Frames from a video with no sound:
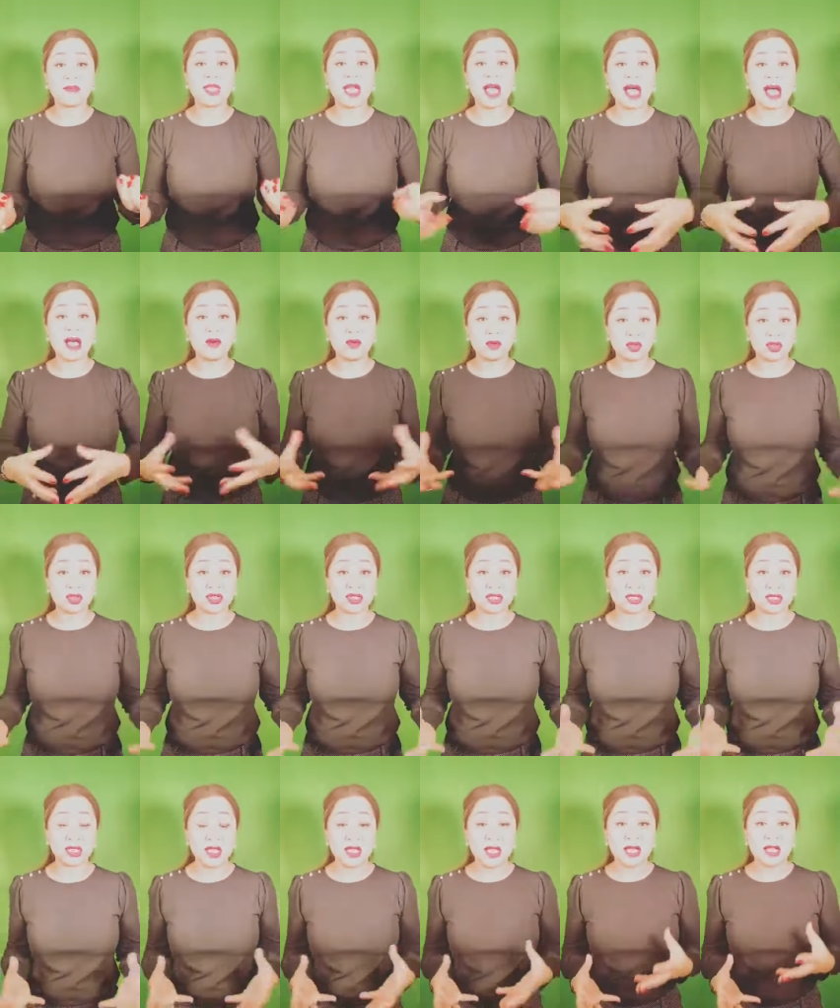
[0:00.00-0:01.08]

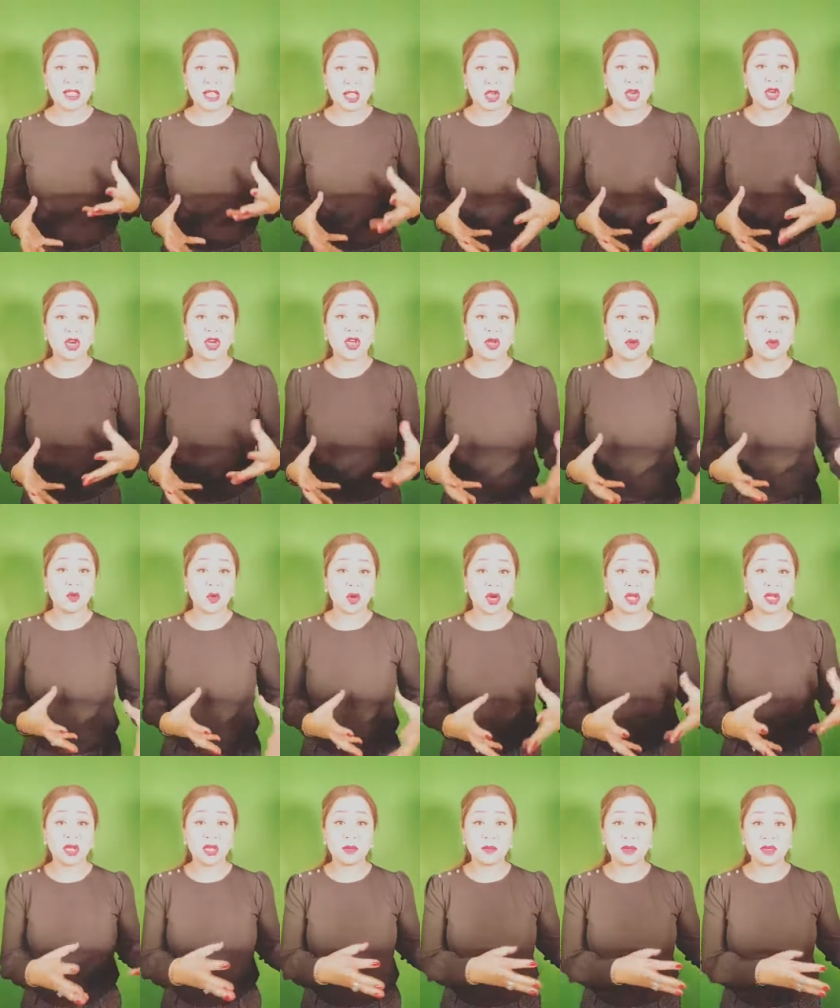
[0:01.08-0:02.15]
hours that you're going to
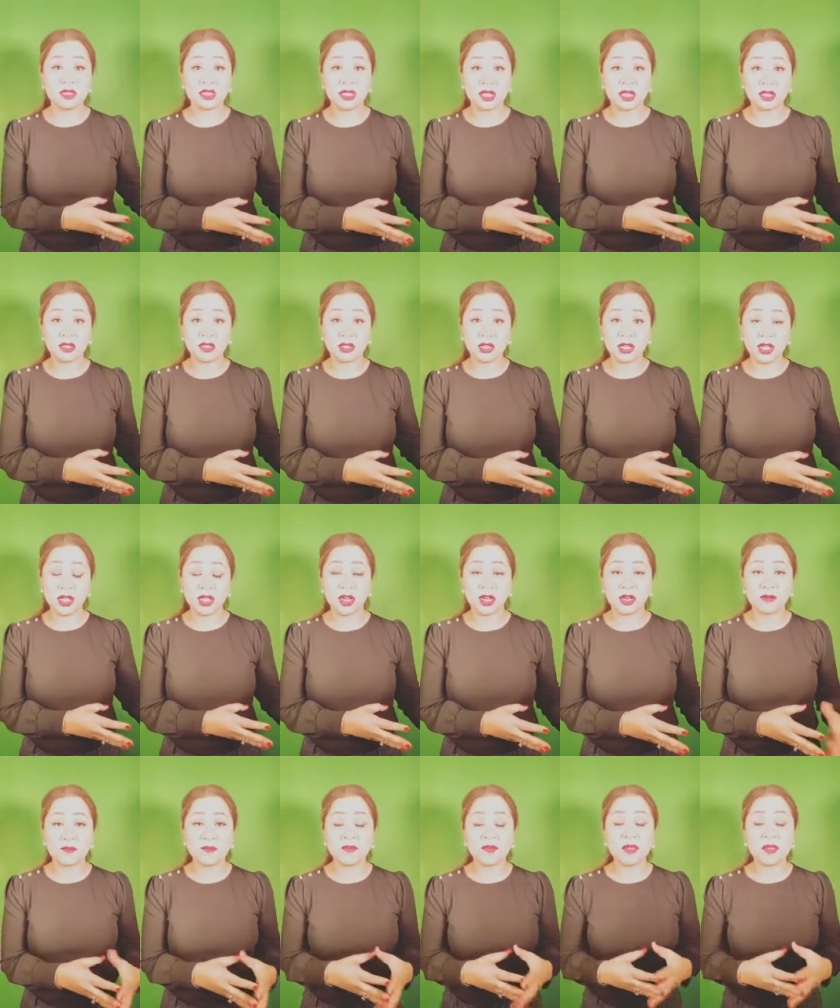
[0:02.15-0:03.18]
work in a particular year.